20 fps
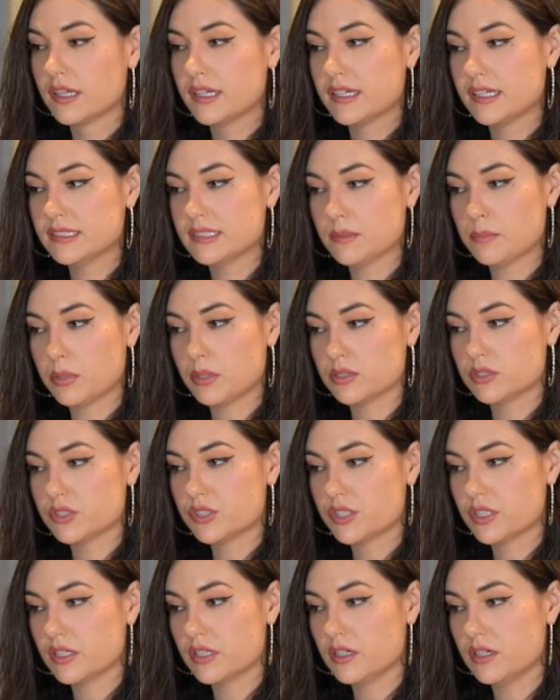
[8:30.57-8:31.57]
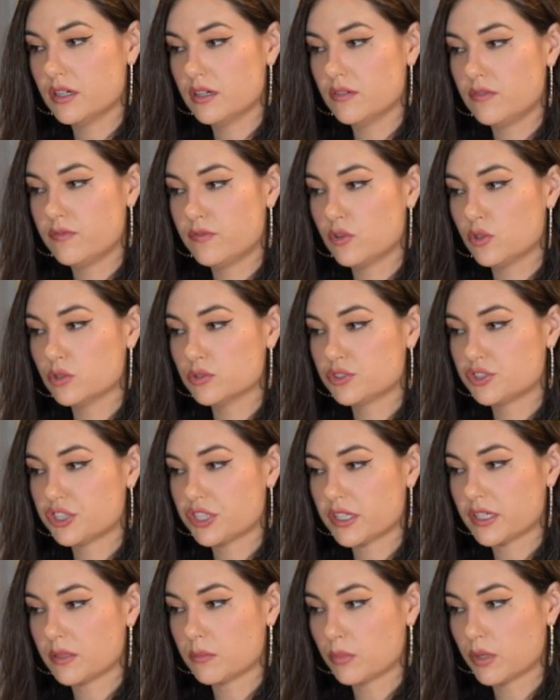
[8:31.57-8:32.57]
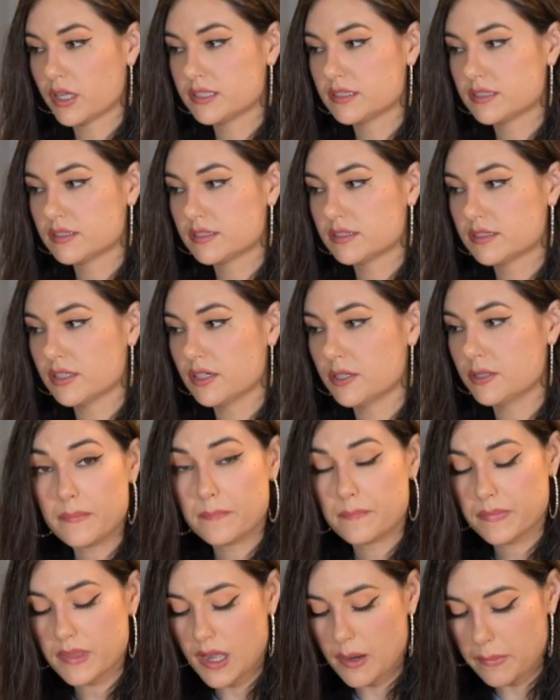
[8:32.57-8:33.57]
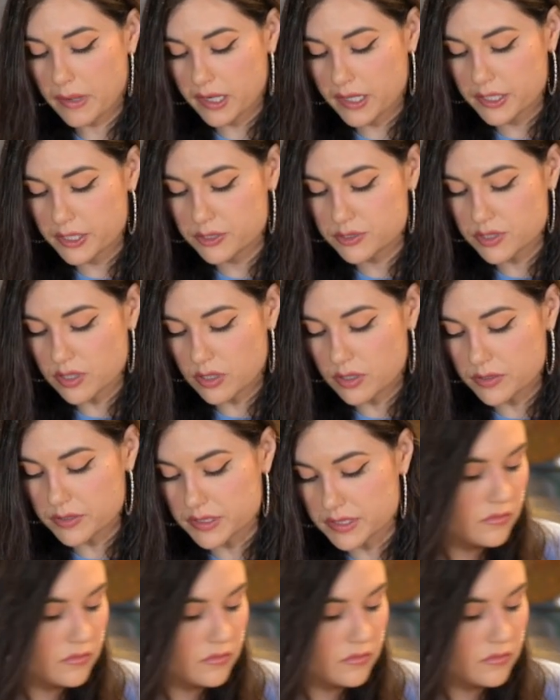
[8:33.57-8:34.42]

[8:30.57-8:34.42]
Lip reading: as opposed to a full chicken breast. So I'm not gonna use all of these,